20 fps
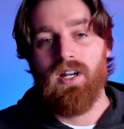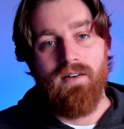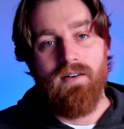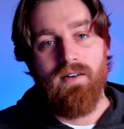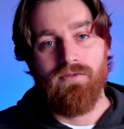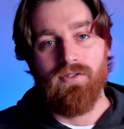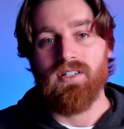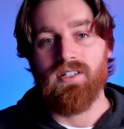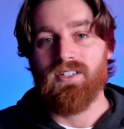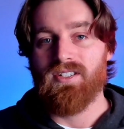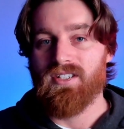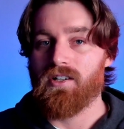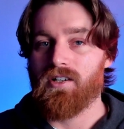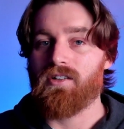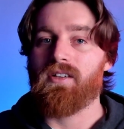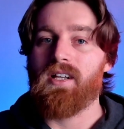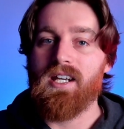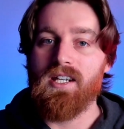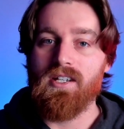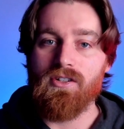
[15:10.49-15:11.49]
Every
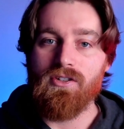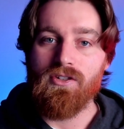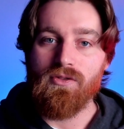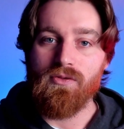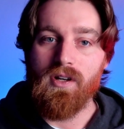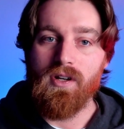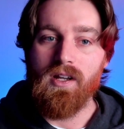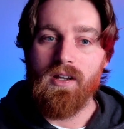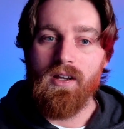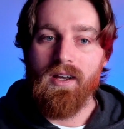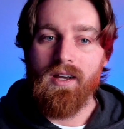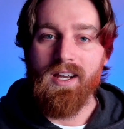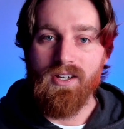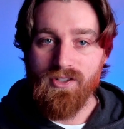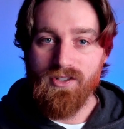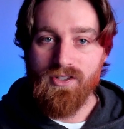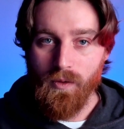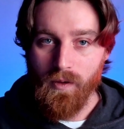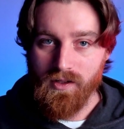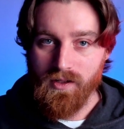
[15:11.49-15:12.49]
single industry
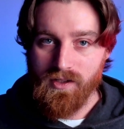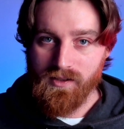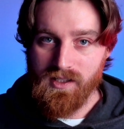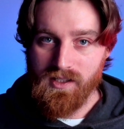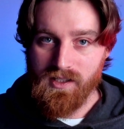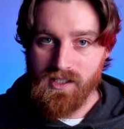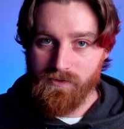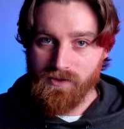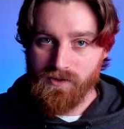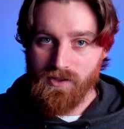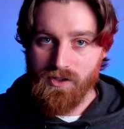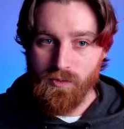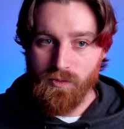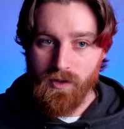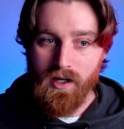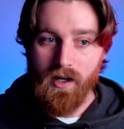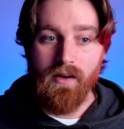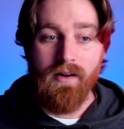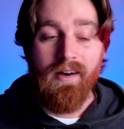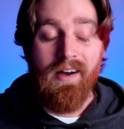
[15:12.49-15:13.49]
is going to look different as
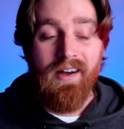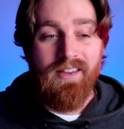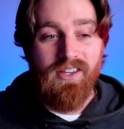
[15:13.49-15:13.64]
well.